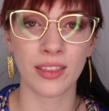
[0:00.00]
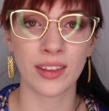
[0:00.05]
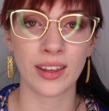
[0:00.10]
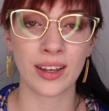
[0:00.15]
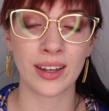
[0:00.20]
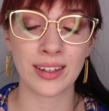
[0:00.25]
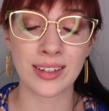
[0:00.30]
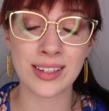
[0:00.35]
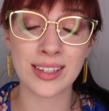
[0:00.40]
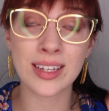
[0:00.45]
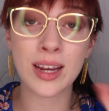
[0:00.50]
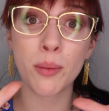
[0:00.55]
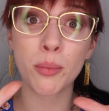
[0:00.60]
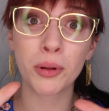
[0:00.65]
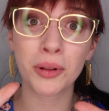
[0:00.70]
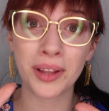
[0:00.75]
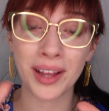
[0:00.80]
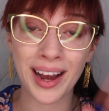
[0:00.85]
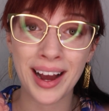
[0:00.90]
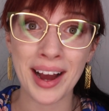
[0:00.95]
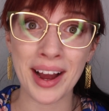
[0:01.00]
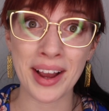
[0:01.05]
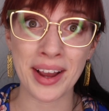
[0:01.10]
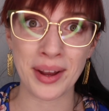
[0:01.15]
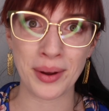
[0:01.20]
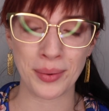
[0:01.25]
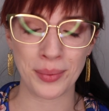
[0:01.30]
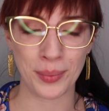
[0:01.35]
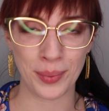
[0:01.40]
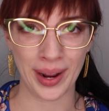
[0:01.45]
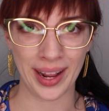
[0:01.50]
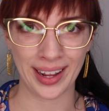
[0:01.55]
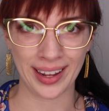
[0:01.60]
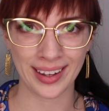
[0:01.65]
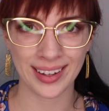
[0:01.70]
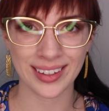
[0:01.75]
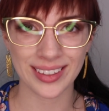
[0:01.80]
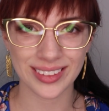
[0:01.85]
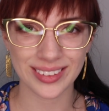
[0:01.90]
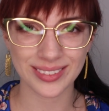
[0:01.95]
The double eye
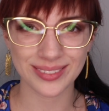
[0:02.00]
wink